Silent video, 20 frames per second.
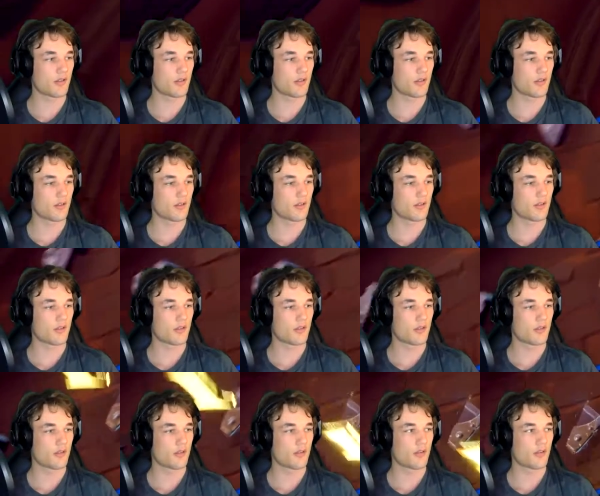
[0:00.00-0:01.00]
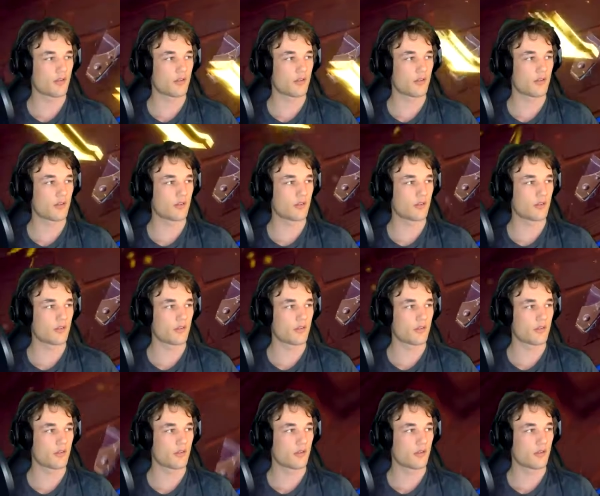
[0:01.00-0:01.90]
(no one is talking)